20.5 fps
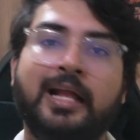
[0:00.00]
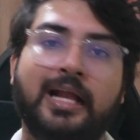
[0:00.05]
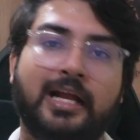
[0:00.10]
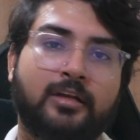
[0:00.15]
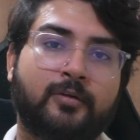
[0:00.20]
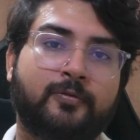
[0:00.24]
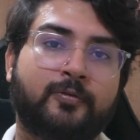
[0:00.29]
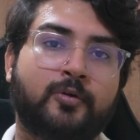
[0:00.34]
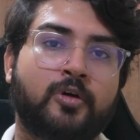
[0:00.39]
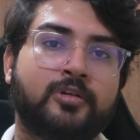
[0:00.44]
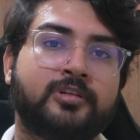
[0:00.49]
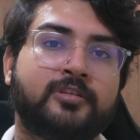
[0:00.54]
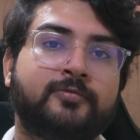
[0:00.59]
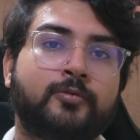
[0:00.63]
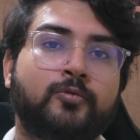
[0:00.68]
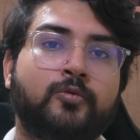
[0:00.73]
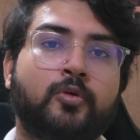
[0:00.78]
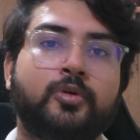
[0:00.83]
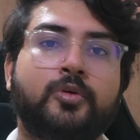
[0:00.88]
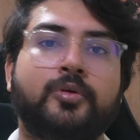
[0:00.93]
And of course, if
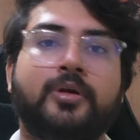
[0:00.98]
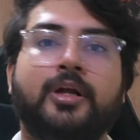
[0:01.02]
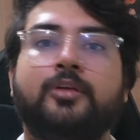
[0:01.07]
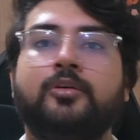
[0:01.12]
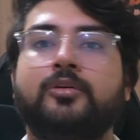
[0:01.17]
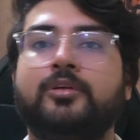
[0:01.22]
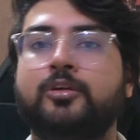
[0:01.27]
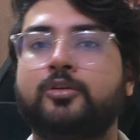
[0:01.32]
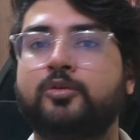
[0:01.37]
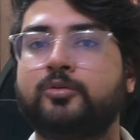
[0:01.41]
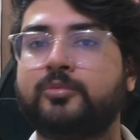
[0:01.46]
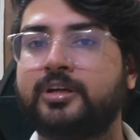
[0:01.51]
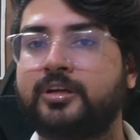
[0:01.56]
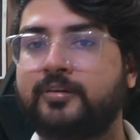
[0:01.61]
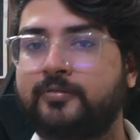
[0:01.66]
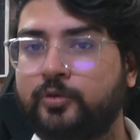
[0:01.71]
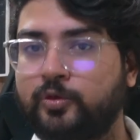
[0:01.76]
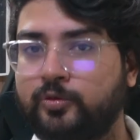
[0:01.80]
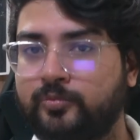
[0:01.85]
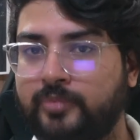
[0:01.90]
you want to get your resume
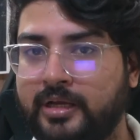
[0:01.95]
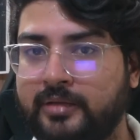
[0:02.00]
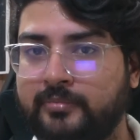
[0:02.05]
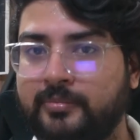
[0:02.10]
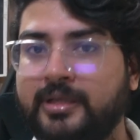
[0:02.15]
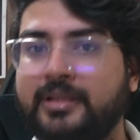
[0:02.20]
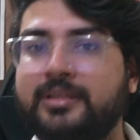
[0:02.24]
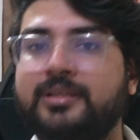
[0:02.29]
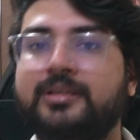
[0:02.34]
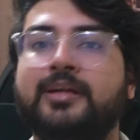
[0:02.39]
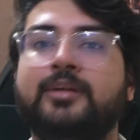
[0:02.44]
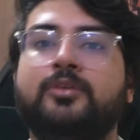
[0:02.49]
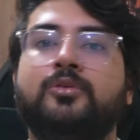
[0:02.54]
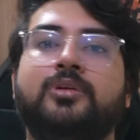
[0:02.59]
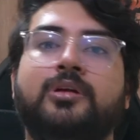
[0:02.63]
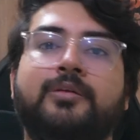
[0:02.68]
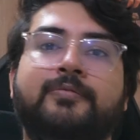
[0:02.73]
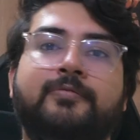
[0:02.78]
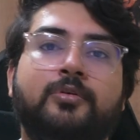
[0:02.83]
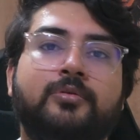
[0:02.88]
reviewed by me, then I
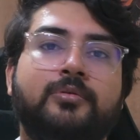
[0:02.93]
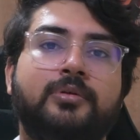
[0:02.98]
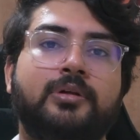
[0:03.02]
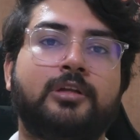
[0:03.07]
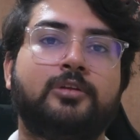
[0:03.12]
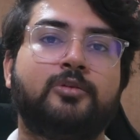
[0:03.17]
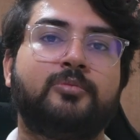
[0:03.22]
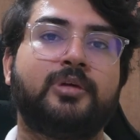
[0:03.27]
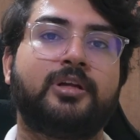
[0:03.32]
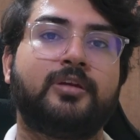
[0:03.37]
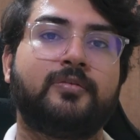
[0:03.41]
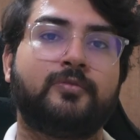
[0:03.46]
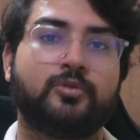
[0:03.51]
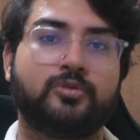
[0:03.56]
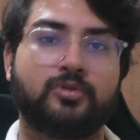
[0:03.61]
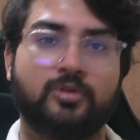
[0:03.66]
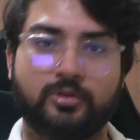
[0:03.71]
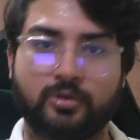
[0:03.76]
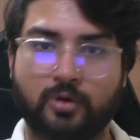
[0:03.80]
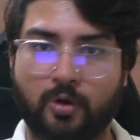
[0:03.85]
do resume
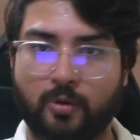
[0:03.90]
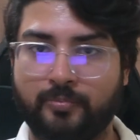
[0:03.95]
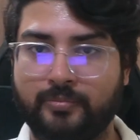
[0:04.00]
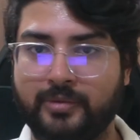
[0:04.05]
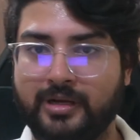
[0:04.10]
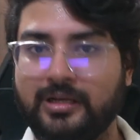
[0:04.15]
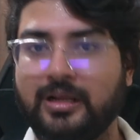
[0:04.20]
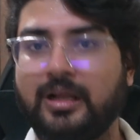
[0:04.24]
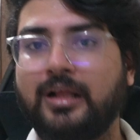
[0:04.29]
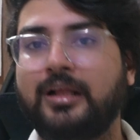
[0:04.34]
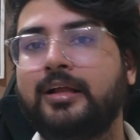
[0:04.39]
reviews on TopMate.